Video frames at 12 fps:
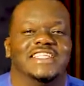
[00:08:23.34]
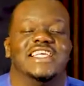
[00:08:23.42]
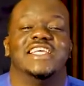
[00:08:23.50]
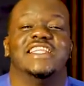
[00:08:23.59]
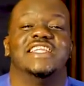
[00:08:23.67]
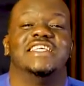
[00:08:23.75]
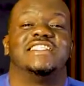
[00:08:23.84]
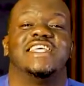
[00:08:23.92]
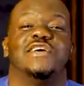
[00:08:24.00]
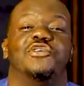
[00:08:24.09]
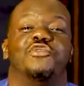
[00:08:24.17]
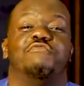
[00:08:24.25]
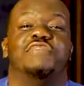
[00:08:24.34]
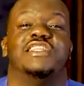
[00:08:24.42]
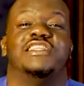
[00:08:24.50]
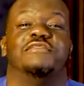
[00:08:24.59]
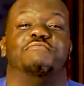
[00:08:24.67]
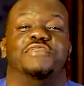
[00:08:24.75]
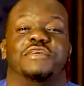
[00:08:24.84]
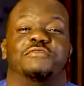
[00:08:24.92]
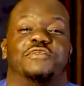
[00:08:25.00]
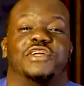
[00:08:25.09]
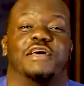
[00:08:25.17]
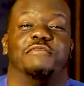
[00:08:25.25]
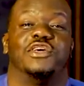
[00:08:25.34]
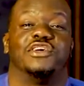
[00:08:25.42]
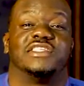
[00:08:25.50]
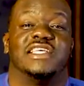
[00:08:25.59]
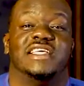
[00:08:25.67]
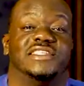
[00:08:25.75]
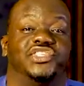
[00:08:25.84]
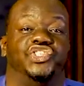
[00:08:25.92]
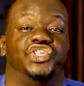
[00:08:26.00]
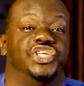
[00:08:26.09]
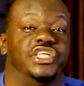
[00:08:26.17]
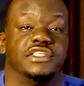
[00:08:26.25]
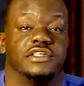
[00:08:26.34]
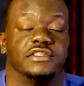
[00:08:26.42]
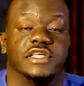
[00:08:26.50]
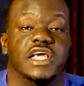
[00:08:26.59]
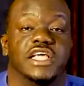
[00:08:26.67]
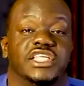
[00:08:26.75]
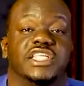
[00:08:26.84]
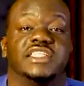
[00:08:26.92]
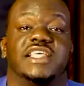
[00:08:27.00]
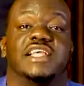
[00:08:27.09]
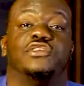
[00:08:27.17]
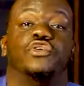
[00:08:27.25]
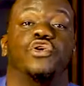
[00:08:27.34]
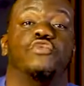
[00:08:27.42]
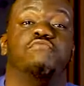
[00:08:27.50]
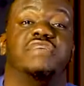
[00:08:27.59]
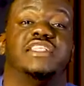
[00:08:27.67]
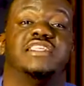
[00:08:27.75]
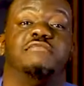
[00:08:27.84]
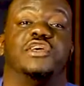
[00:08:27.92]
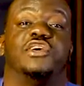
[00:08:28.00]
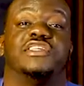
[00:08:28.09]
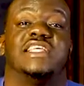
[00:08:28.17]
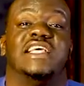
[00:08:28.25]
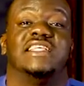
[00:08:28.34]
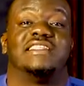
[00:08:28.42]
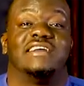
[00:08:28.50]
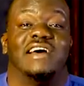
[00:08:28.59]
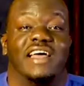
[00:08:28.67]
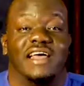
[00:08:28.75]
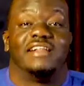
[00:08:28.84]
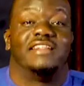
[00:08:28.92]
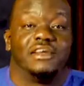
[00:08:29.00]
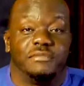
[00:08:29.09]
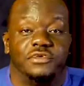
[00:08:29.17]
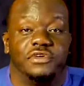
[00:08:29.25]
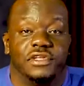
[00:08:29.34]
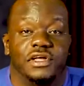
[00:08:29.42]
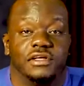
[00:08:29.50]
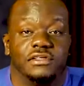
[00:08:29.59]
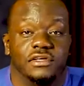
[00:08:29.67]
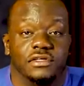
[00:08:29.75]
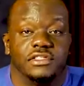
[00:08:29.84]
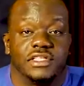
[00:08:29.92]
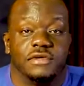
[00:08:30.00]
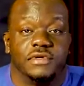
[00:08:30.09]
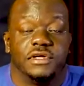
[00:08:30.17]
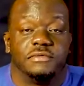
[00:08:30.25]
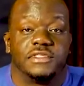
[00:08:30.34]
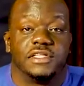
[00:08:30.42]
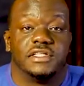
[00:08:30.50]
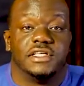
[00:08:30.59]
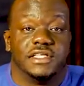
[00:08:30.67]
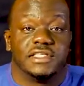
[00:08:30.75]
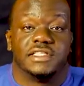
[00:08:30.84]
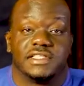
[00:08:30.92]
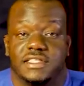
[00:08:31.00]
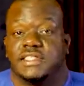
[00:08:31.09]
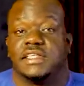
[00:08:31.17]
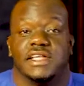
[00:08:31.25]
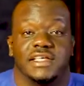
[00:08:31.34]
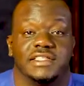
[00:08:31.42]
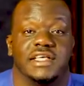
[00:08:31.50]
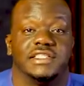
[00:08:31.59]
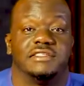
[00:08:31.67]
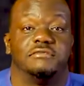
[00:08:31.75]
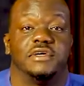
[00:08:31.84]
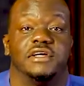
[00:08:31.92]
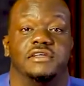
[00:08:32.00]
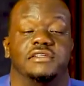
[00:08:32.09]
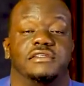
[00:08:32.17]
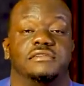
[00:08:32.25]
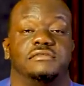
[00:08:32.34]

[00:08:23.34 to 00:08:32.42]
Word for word: she didn't say, Go meet the big brother because he is Jesus. She said, Go meet him because he is the elder brother. You understand what I'm saying? He's his sister that's getting married.